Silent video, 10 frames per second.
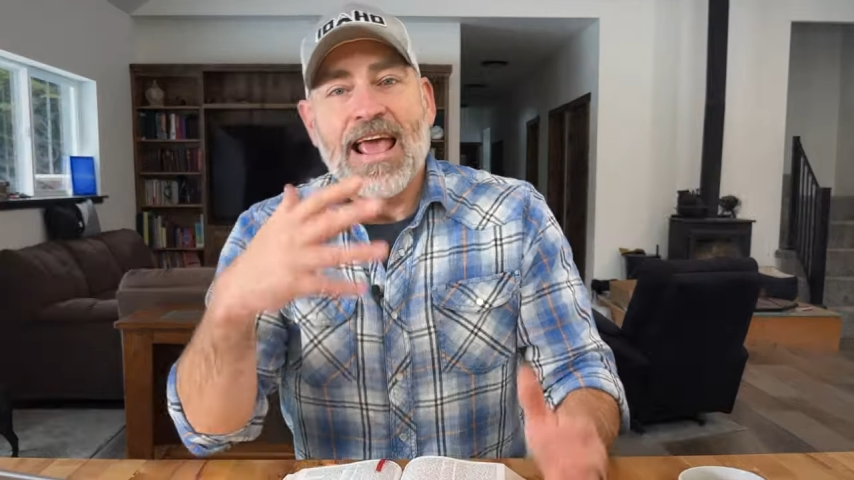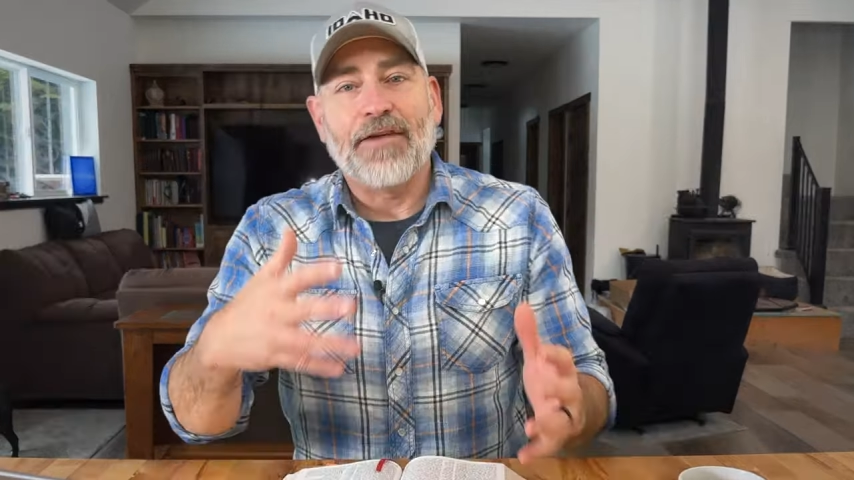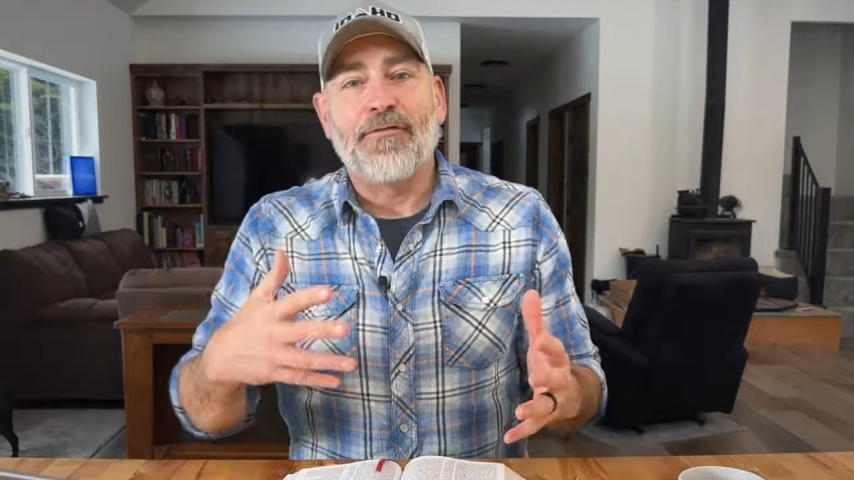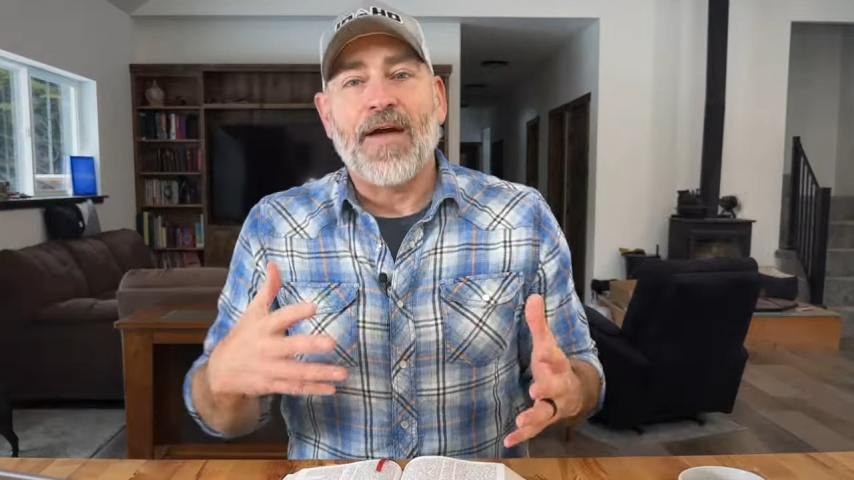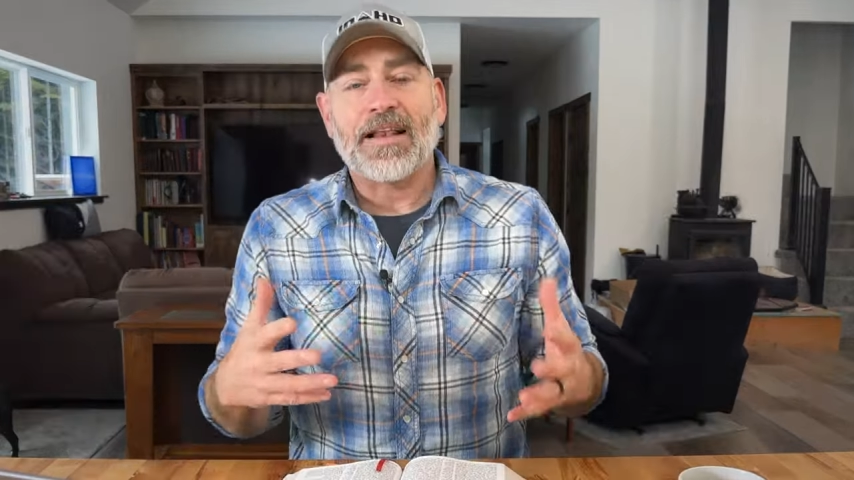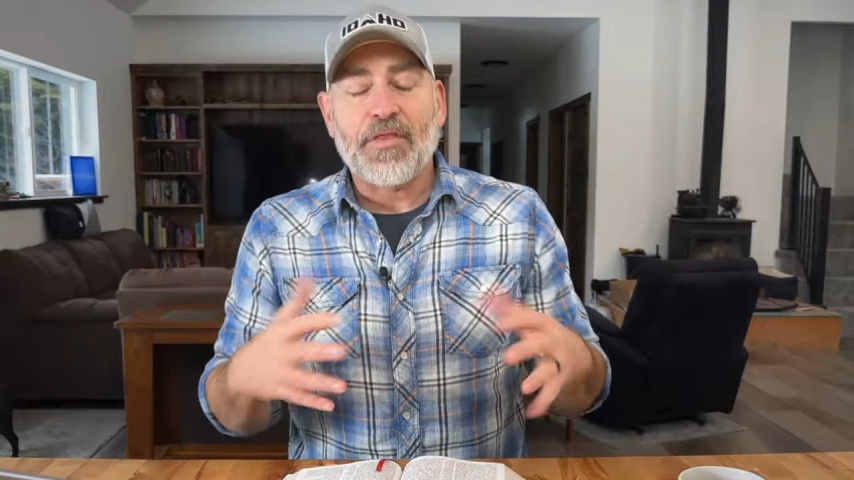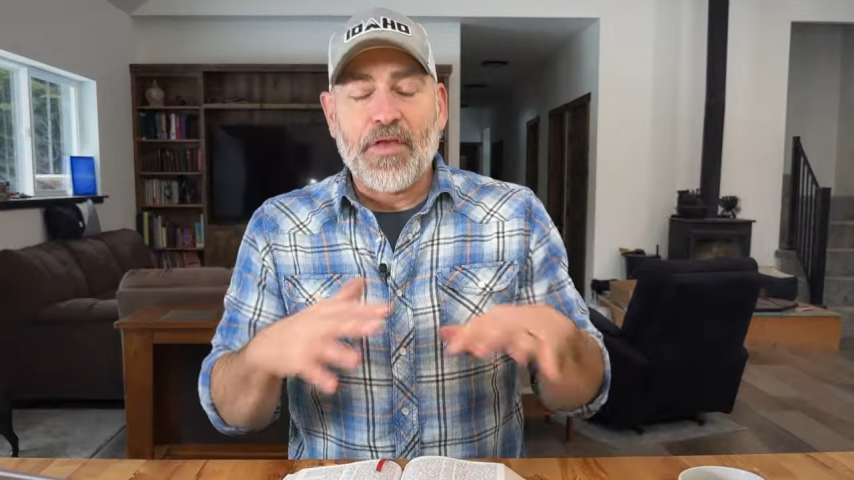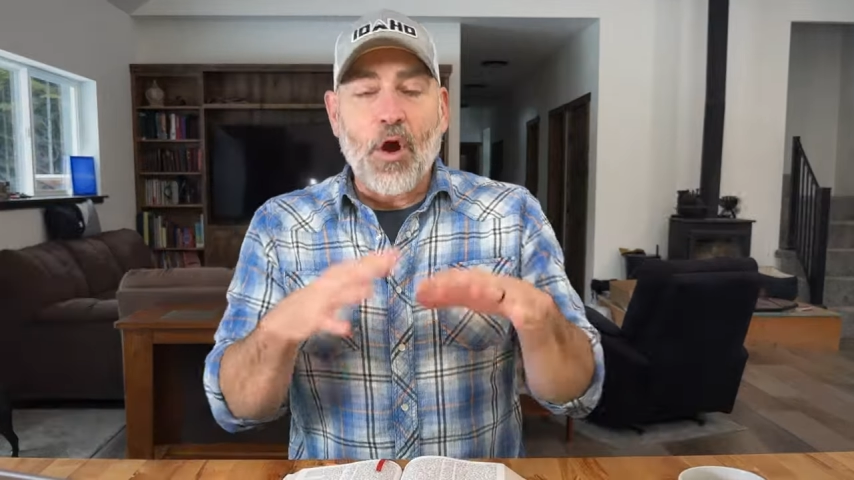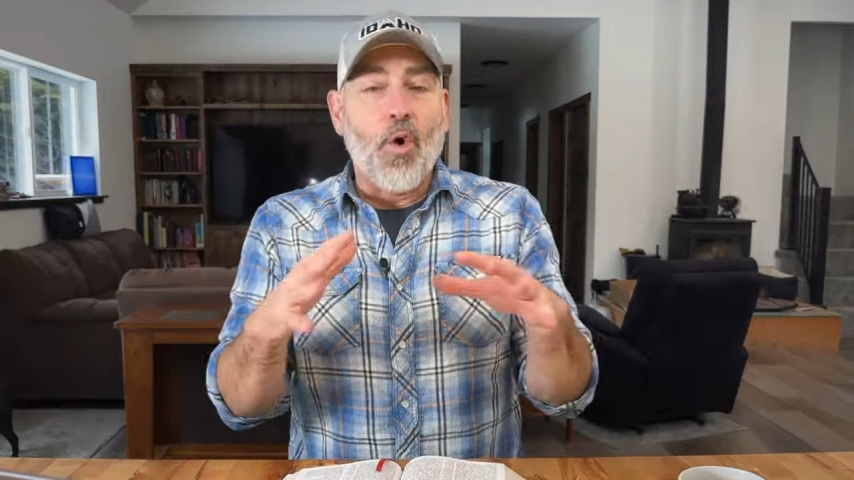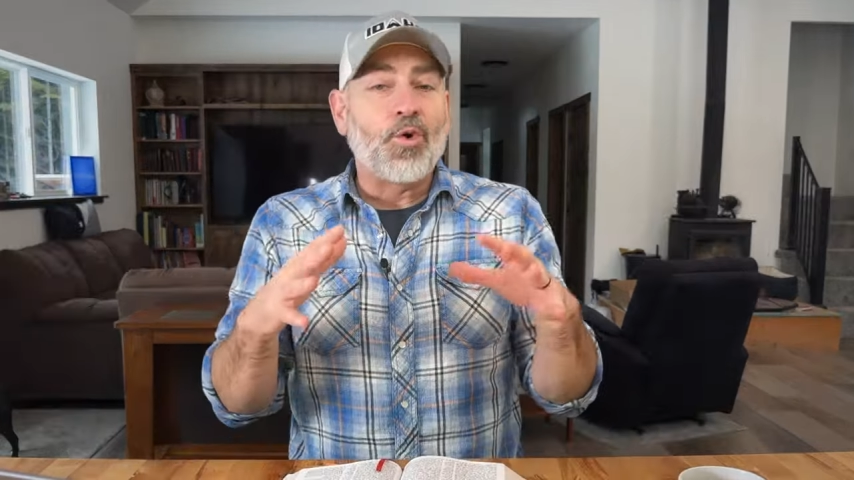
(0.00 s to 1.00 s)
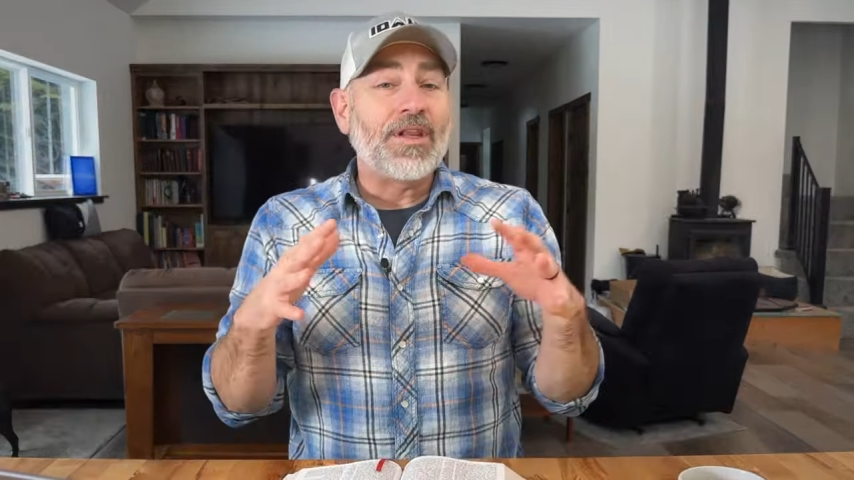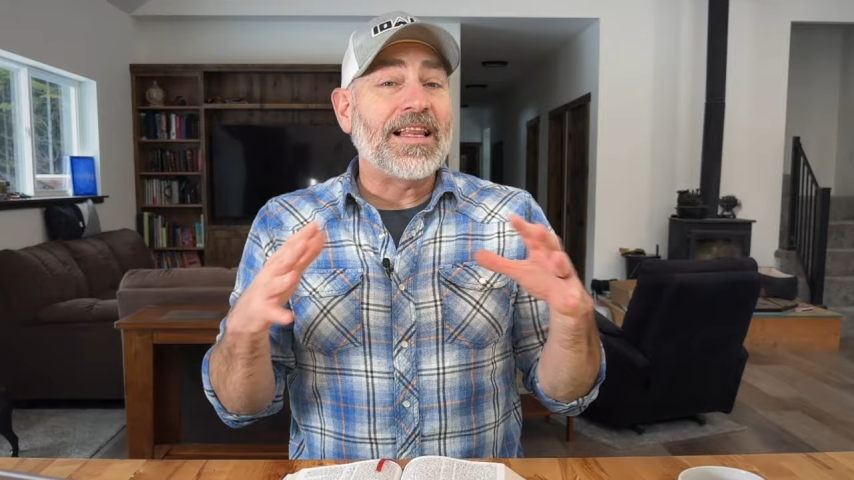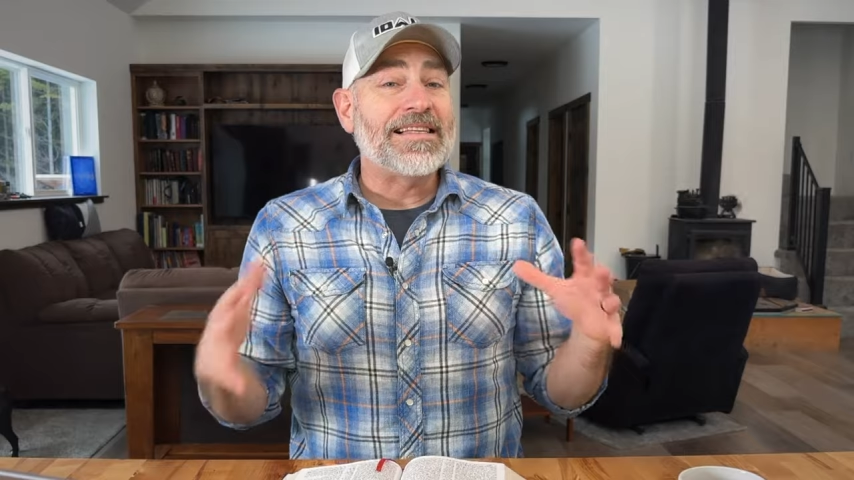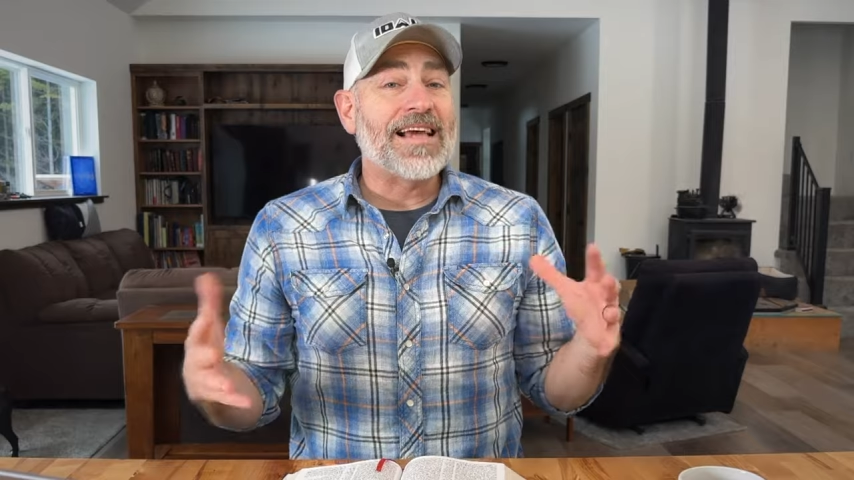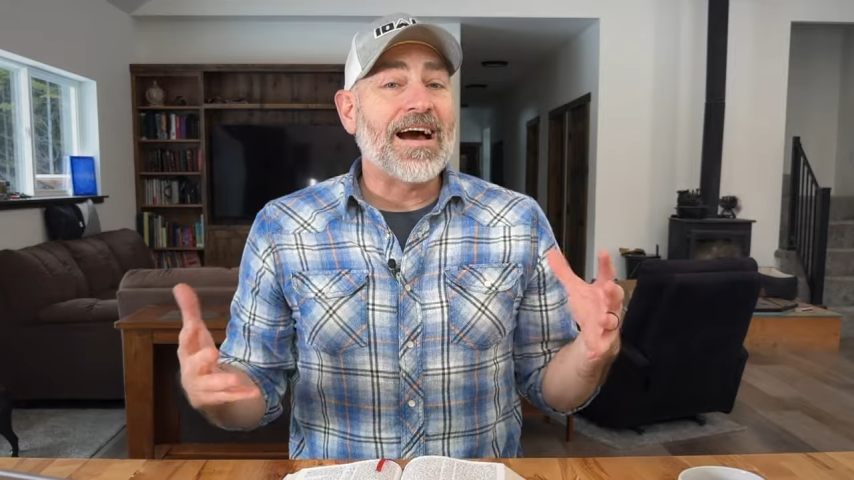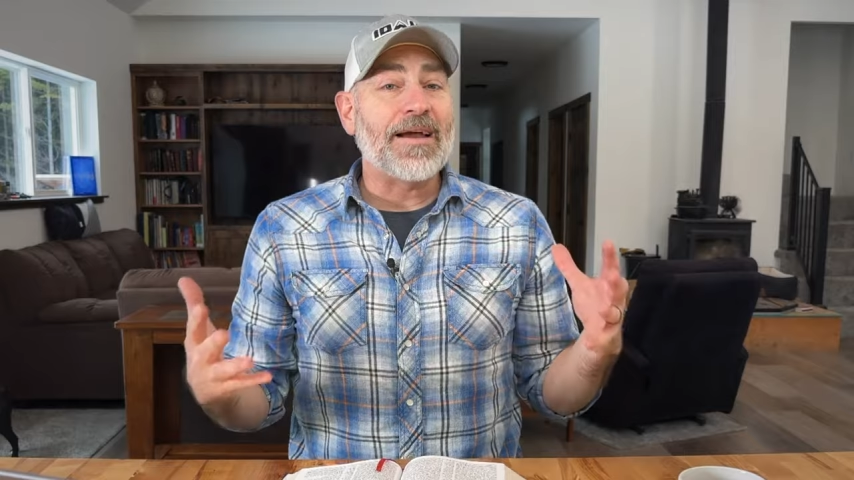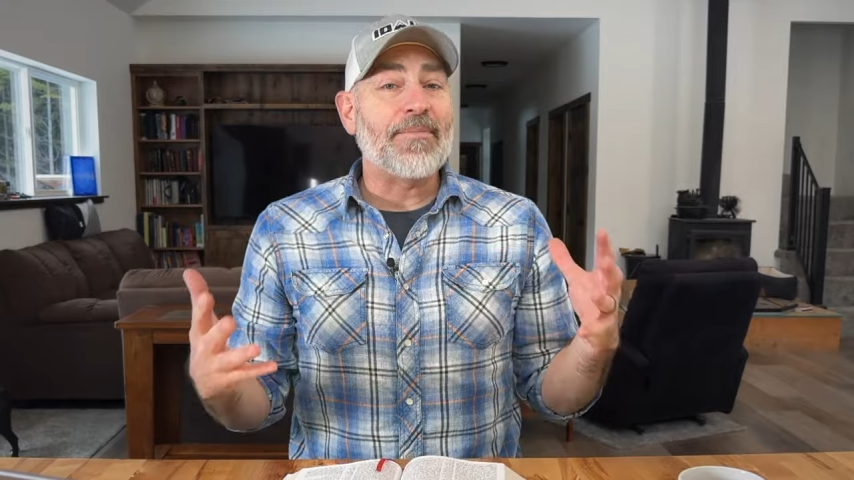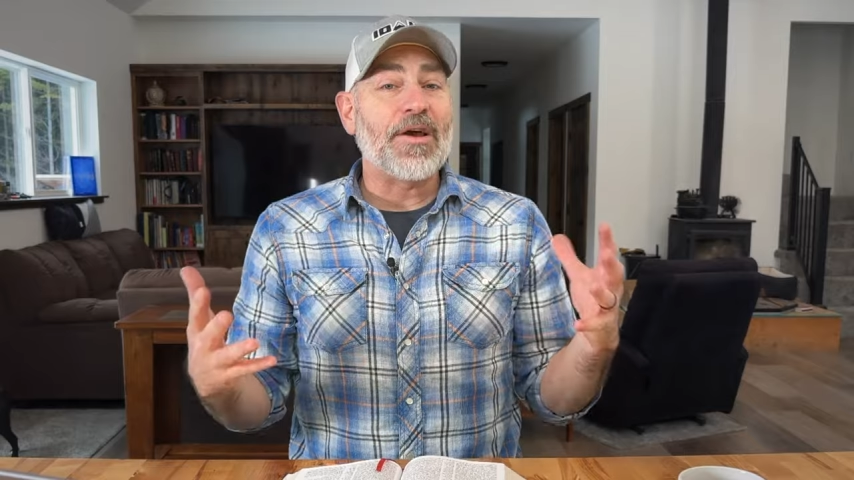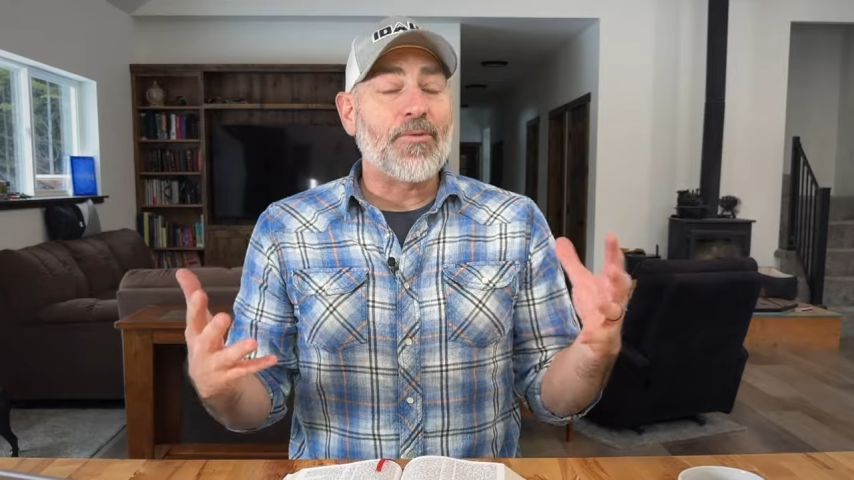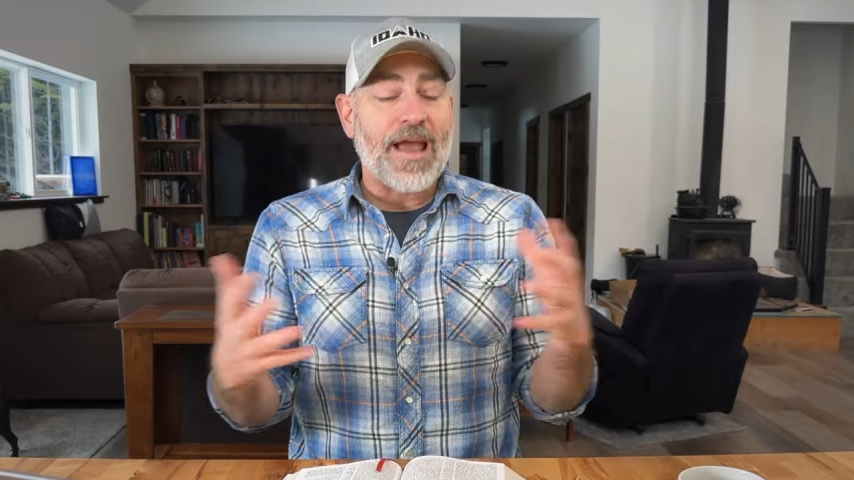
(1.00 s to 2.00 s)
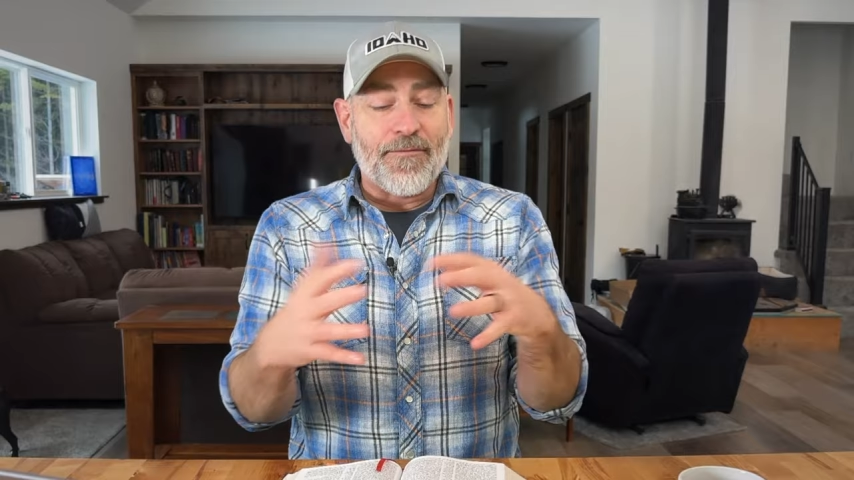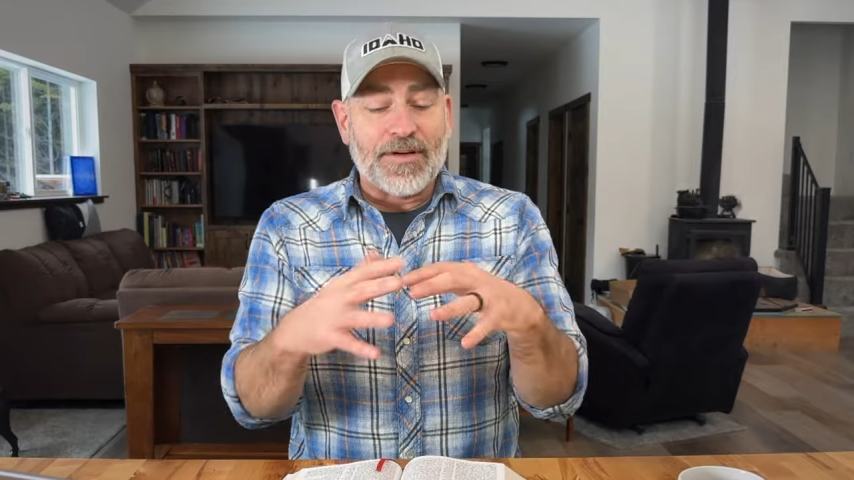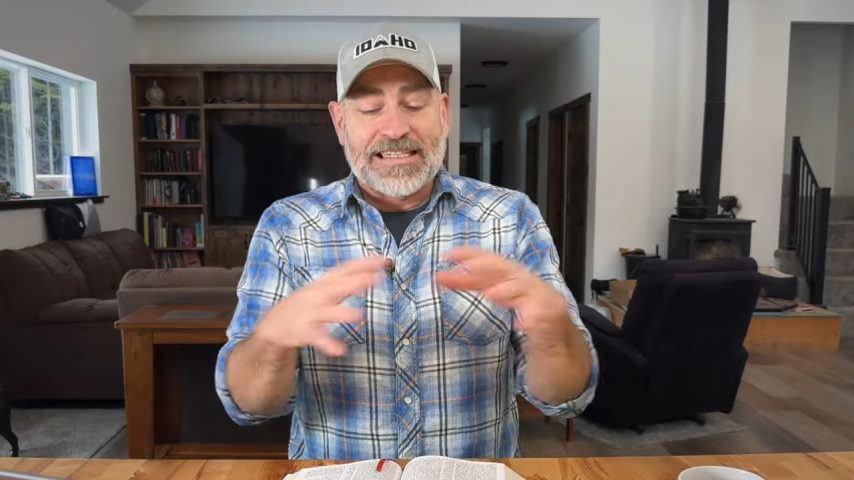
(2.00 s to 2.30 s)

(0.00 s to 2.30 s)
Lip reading: In fact, the only time that we ever